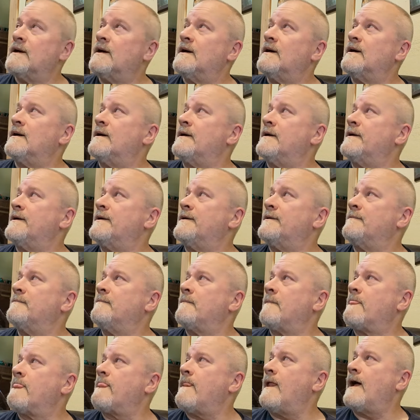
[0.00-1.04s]
Uh,
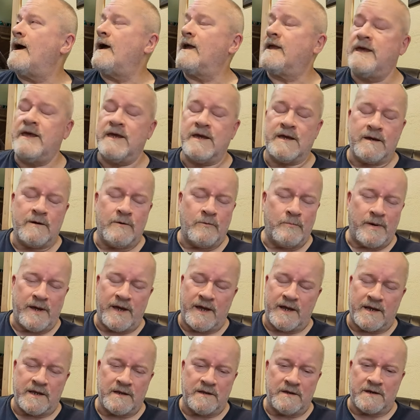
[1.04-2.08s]
I can't go
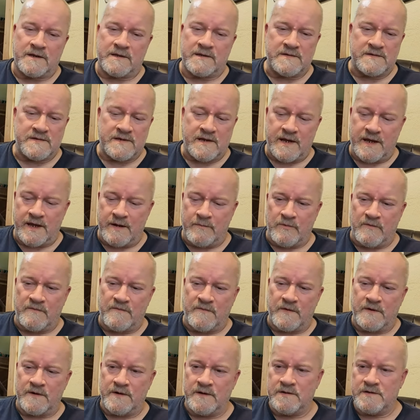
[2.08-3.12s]
back and look at this camera
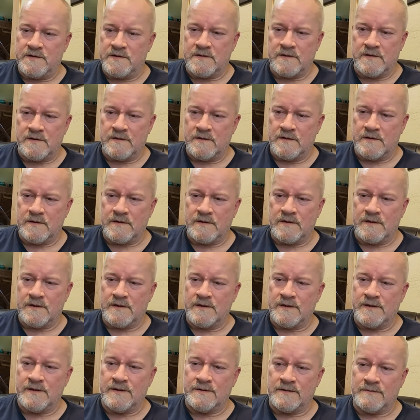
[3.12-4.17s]
footage.
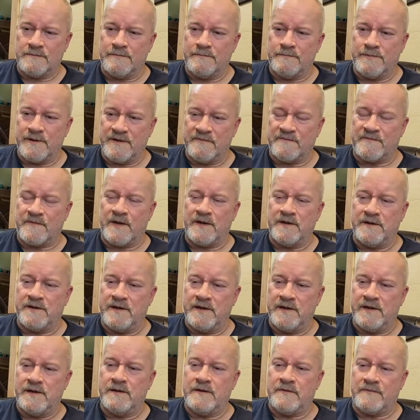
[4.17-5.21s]
Uh, but if I
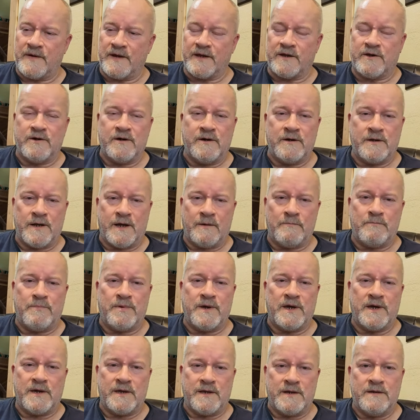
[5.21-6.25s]
did, if I could, I
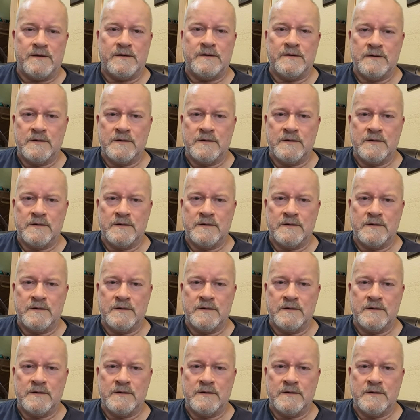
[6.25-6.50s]
bet.